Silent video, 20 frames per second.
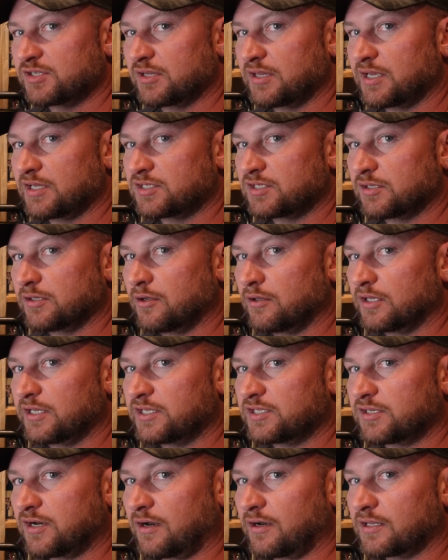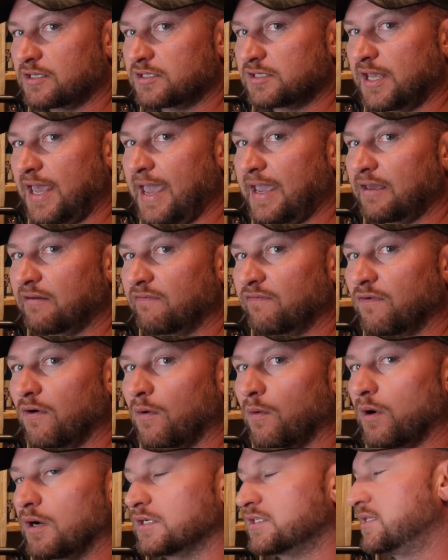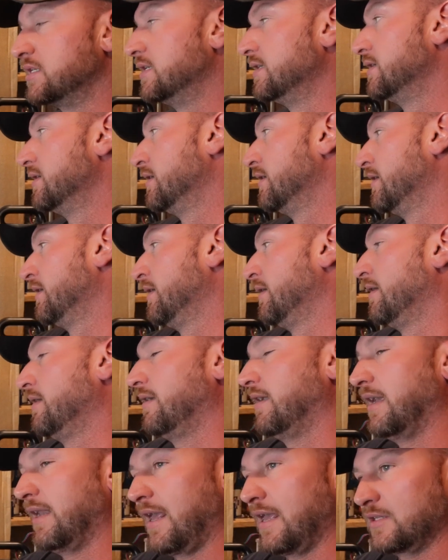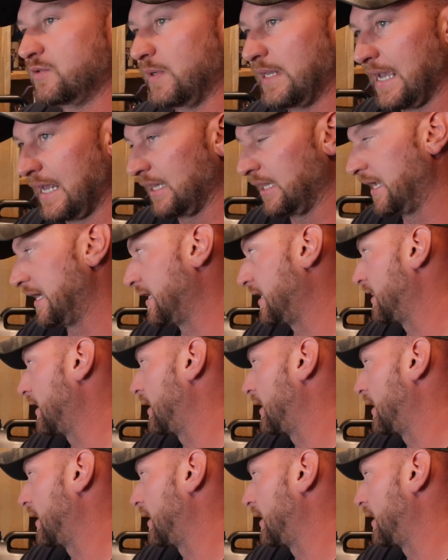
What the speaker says: so they slowly started sagging forwards. And as we got late